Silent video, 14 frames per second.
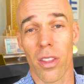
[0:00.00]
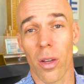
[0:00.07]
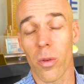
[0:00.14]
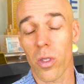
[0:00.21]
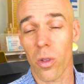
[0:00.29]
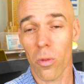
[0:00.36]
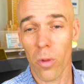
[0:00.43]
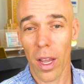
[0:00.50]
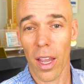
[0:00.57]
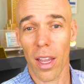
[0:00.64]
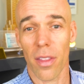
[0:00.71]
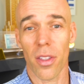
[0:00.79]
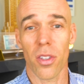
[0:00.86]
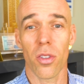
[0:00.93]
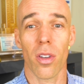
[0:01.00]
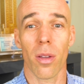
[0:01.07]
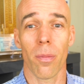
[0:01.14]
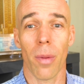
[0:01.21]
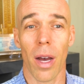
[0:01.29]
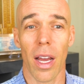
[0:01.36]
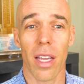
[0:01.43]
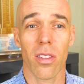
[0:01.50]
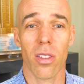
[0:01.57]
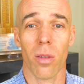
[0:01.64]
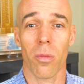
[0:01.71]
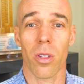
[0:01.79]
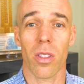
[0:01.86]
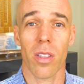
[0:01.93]
there was a way that you could buy
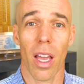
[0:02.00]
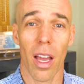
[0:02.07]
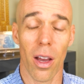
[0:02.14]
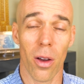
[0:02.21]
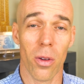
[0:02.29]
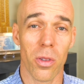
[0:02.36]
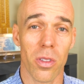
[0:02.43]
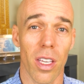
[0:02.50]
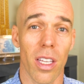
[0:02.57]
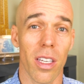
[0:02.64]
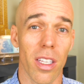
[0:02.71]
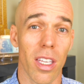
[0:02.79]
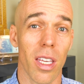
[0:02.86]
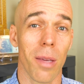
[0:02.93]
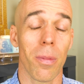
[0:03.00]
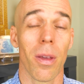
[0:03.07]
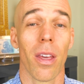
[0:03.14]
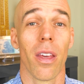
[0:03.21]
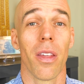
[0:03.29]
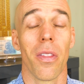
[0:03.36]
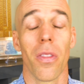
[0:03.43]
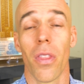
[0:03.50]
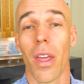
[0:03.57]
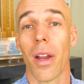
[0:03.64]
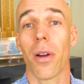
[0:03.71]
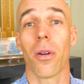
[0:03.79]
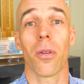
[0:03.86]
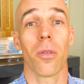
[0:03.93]
someone's house and keep
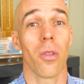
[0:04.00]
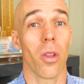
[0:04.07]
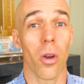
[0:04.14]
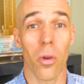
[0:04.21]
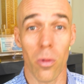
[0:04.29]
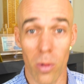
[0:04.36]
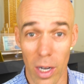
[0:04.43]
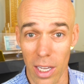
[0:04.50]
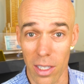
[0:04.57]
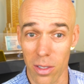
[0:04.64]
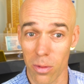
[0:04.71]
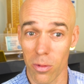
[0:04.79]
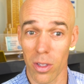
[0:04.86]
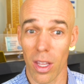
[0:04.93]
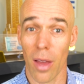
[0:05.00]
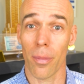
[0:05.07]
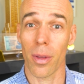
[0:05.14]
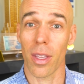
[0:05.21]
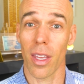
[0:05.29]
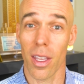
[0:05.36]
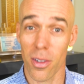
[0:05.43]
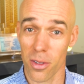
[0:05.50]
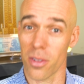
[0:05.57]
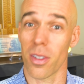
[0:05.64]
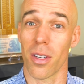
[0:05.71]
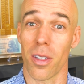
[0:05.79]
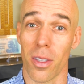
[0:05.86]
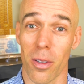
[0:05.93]
their low rate? Would that be
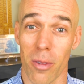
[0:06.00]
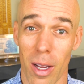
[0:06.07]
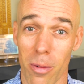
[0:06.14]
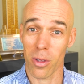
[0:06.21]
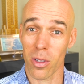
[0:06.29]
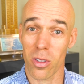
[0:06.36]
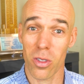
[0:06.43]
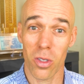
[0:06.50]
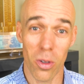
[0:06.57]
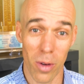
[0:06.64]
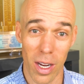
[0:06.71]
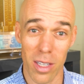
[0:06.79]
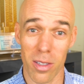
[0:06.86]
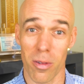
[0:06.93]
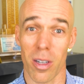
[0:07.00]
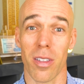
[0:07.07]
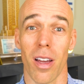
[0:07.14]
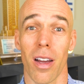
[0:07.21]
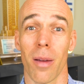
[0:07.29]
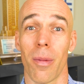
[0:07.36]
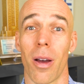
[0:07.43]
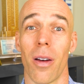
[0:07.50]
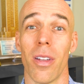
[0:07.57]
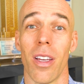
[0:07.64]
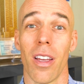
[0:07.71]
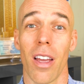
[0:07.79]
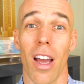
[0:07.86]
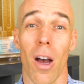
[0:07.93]
interesting to you, right? Well, there's two ways I wanna talk about
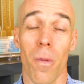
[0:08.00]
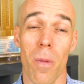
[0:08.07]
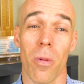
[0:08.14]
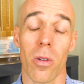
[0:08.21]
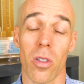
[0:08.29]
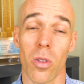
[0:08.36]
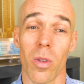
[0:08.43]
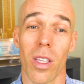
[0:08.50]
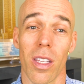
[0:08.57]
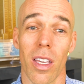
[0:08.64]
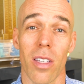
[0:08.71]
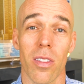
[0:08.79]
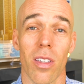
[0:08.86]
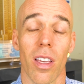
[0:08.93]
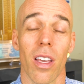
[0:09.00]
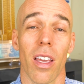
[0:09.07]
how people are doing this